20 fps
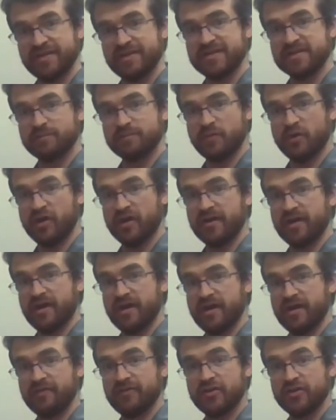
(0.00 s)
this part
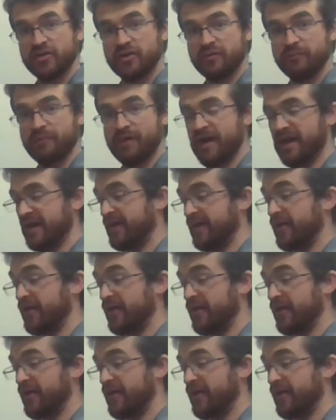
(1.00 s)
of your body.